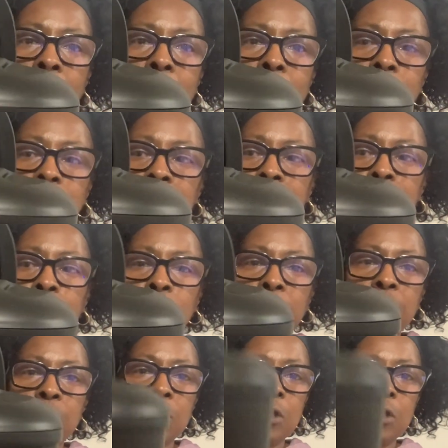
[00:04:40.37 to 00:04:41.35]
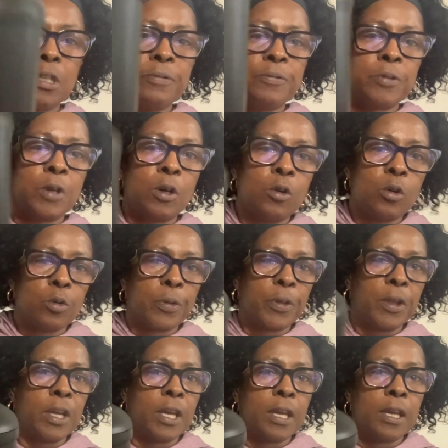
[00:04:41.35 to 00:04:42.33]
I'm just going to lift the whole
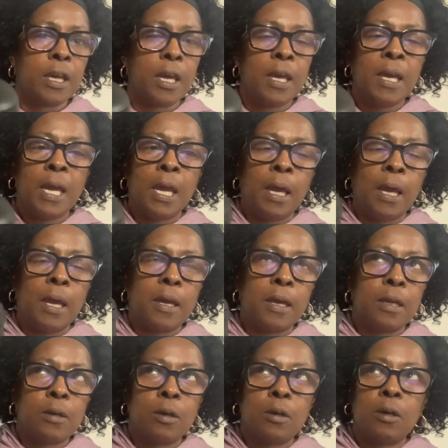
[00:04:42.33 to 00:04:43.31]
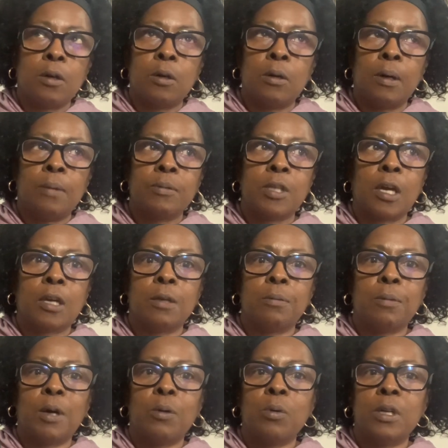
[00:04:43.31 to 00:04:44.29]
thing. And I'm talking
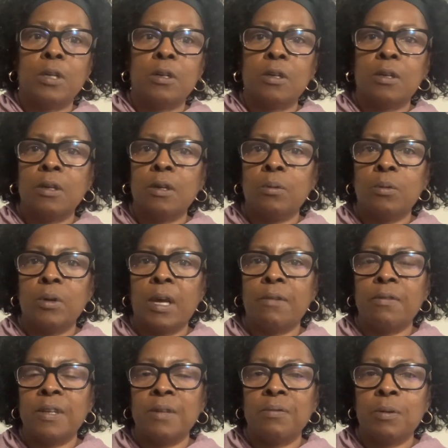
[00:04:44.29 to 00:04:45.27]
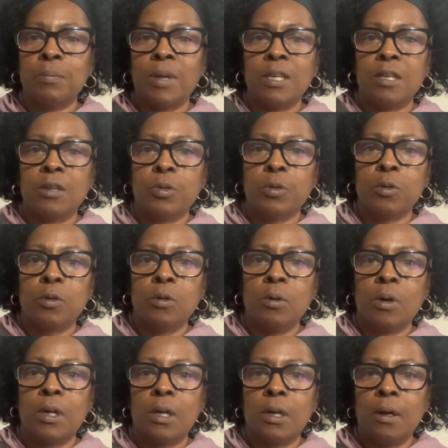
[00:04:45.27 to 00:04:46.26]
about winter, and we haven't even made it through
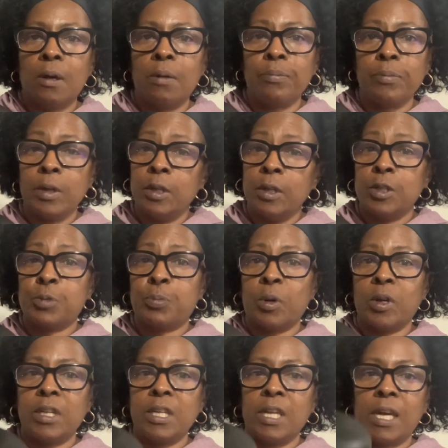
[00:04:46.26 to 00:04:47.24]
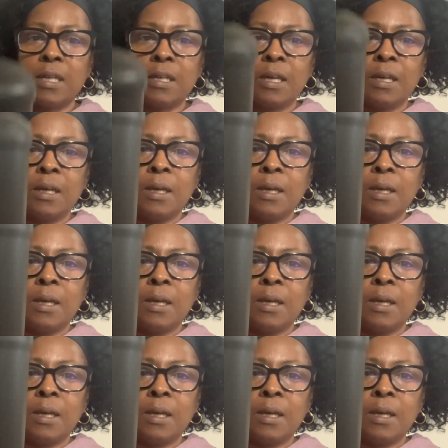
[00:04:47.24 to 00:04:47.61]
spring yet.